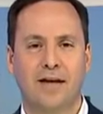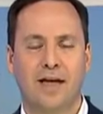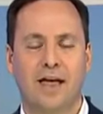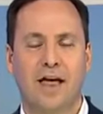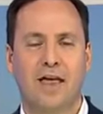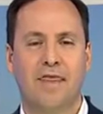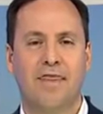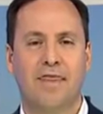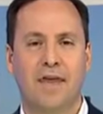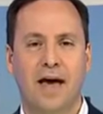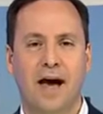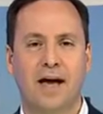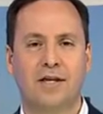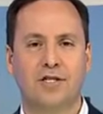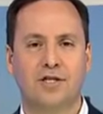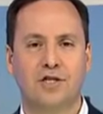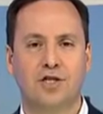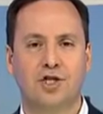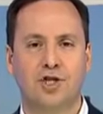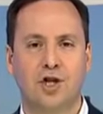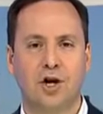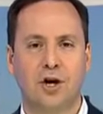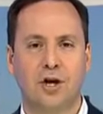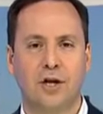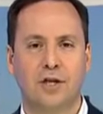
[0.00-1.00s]
1,000
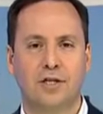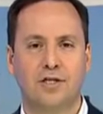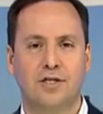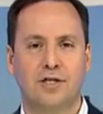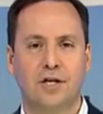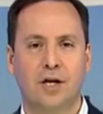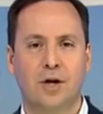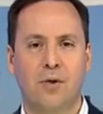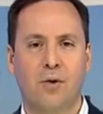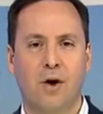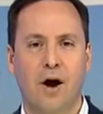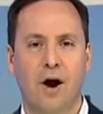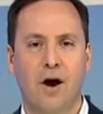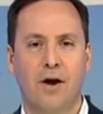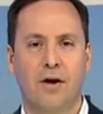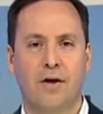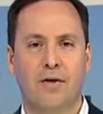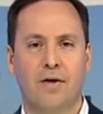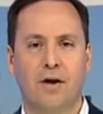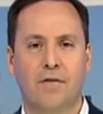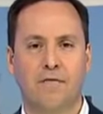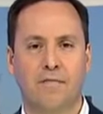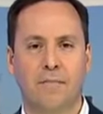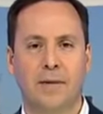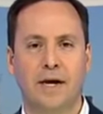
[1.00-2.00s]
journalists
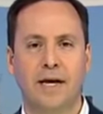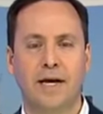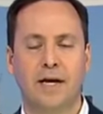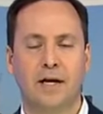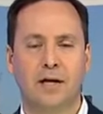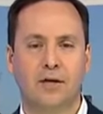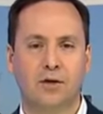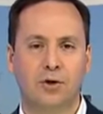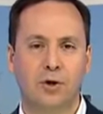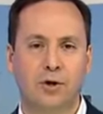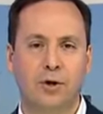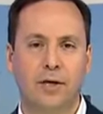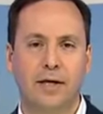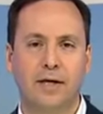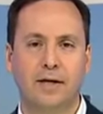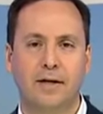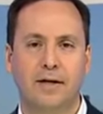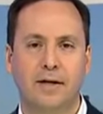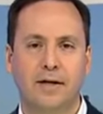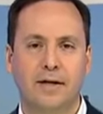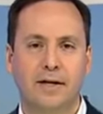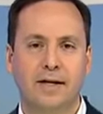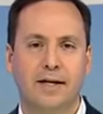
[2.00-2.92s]
inquire of me, including